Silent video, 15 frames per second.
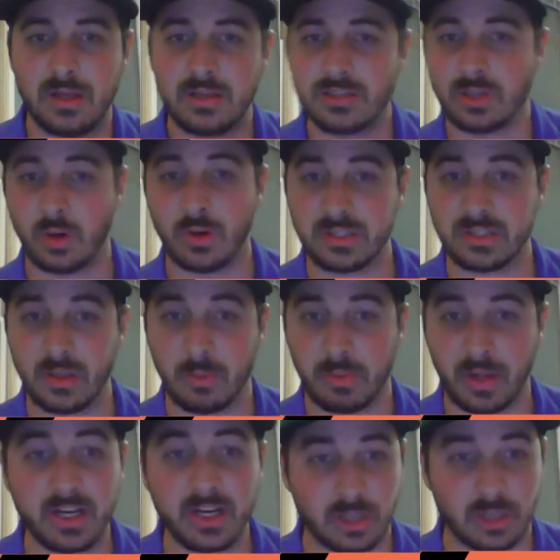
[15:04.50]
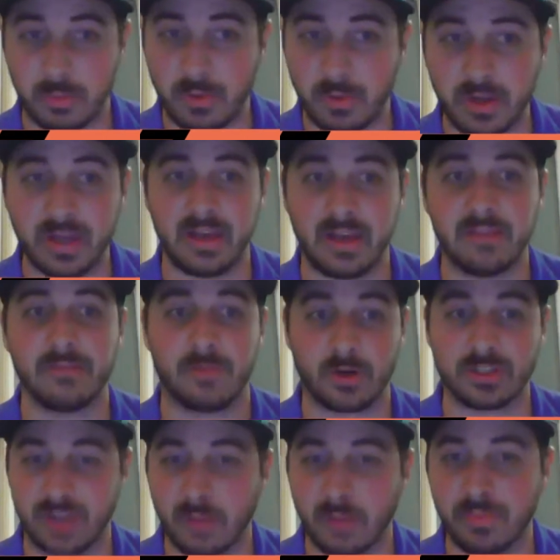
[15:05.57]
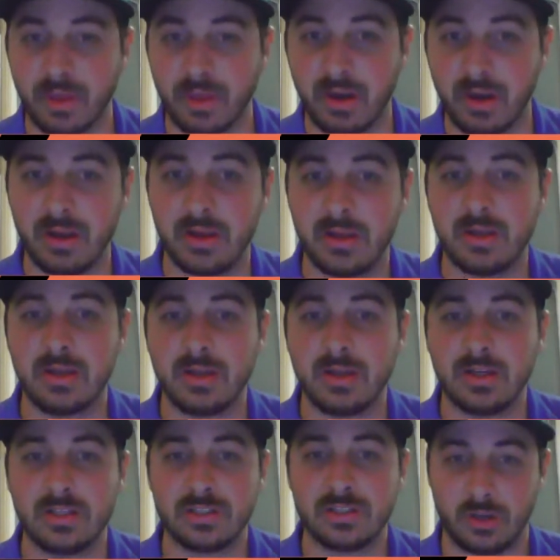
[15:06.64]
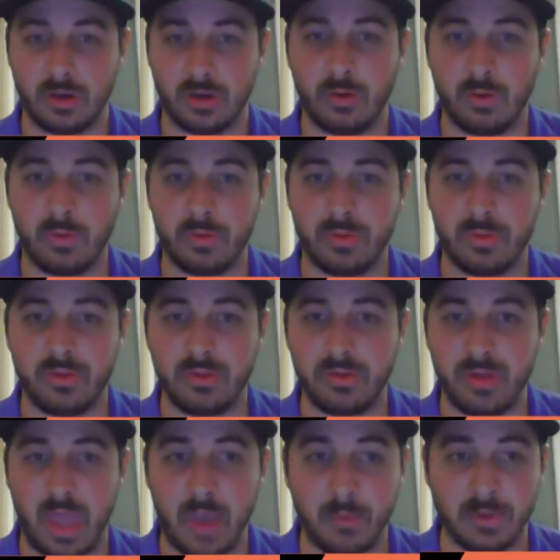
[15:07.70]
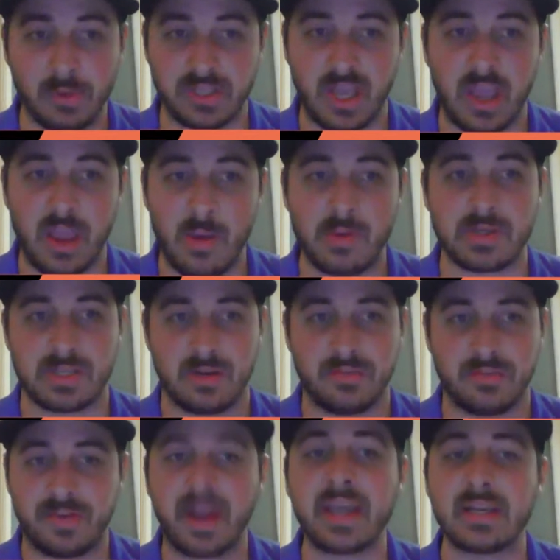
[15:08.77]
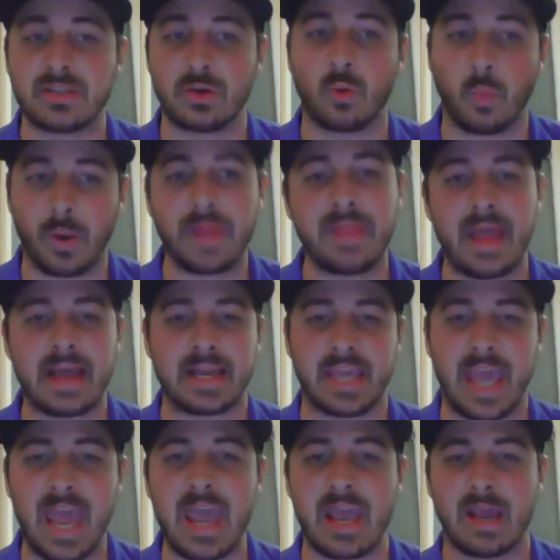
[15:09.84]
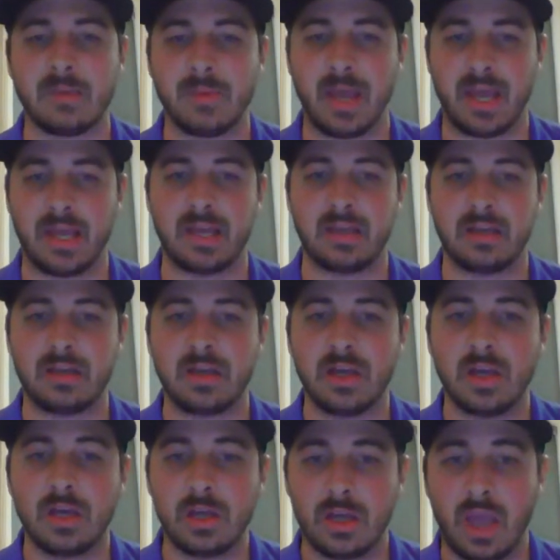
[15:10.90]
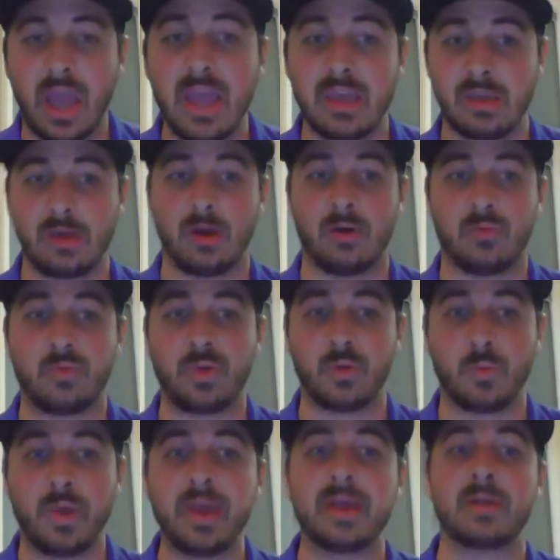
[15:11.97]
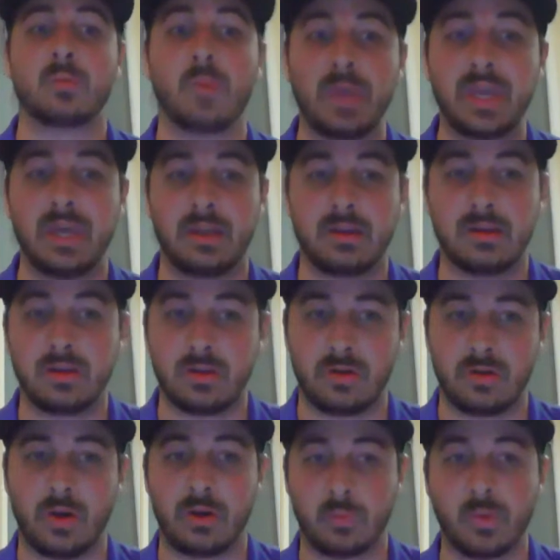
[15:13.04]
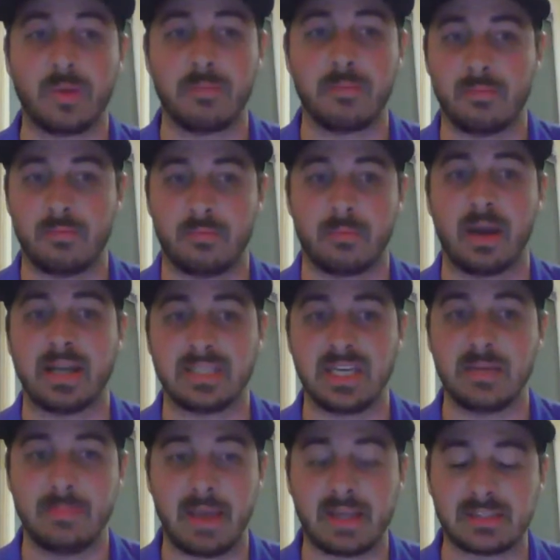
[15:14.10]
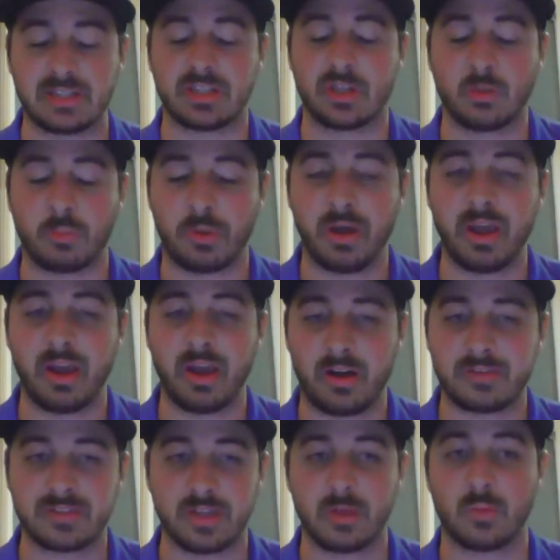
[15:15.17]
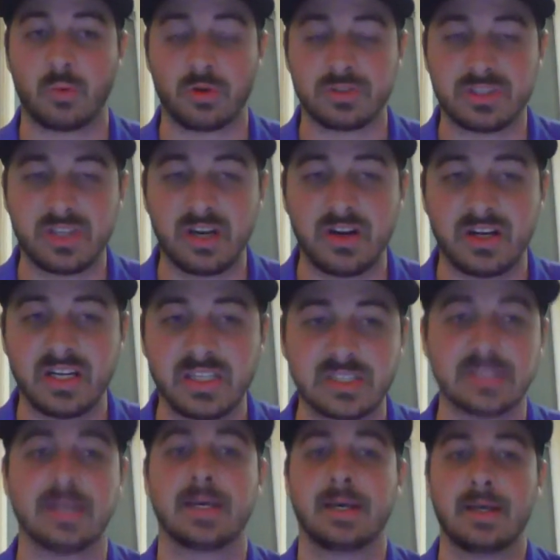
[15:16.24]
So the players are playing for something. So it was a fight to win that game. And hey, if we win, we get, and my team makes it to the playoffs in the World Series,